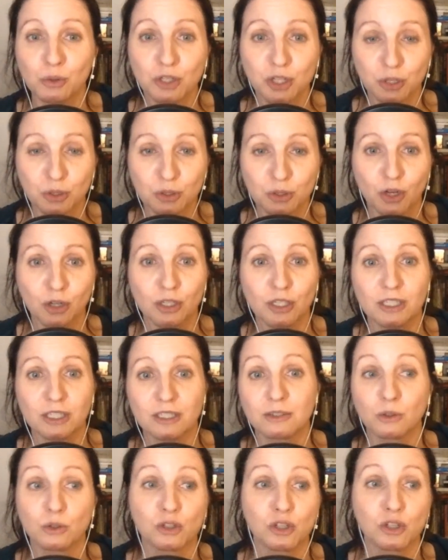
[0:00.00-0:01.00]
two
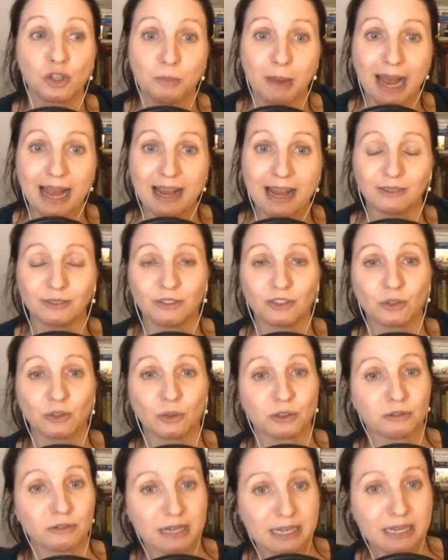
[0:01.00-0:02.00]
dollars or two pounds or
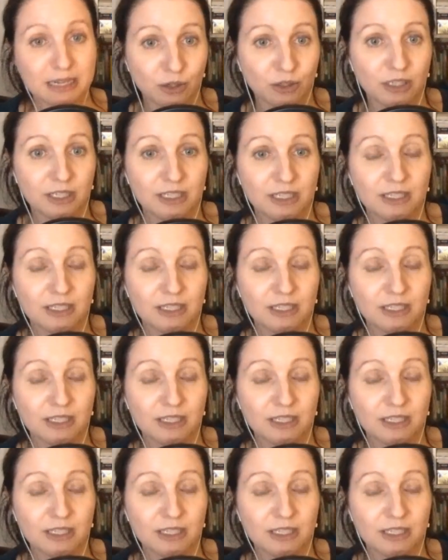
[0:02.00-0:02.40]
three dollars